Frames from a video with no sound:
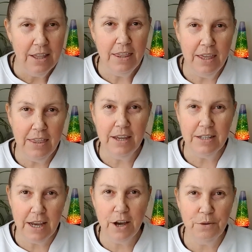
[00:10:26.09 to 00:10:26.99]
They're there
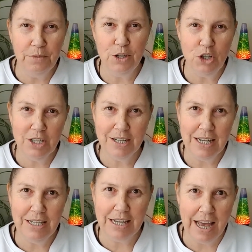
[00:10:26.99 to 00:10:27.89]
to help you. Just
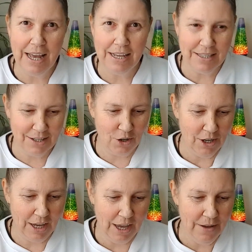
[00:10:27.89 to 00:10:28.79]
need to ask.
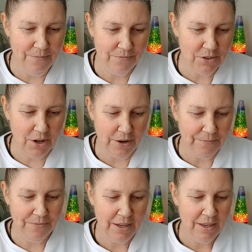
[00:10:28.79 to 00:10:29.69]
Okay, so
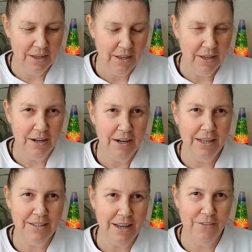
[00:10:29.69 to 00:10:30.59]

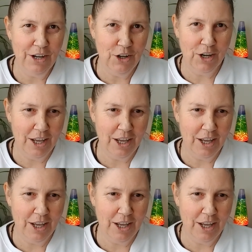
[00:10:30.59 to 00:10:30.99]
let's have a